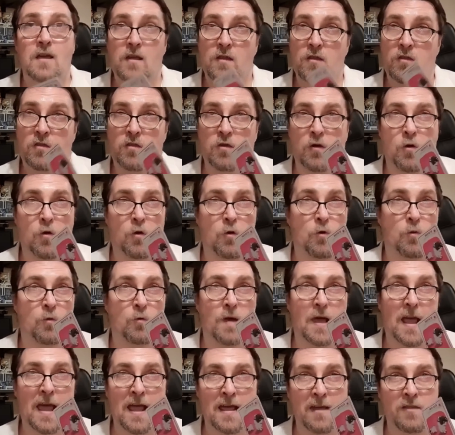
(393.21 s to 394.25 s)
So
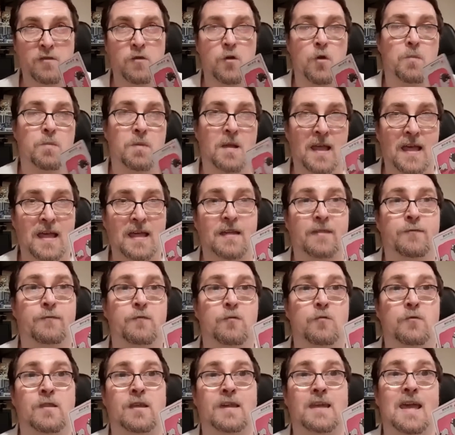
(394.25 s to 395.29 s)
as you're playing
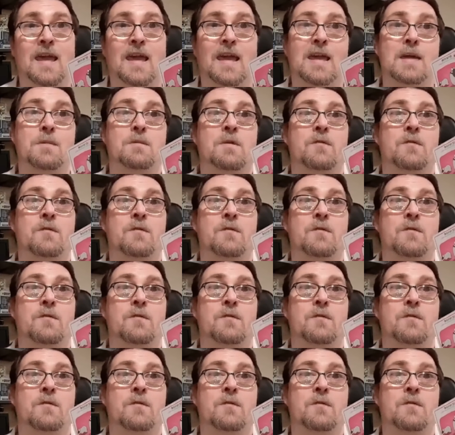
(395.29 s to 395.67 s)
through the game,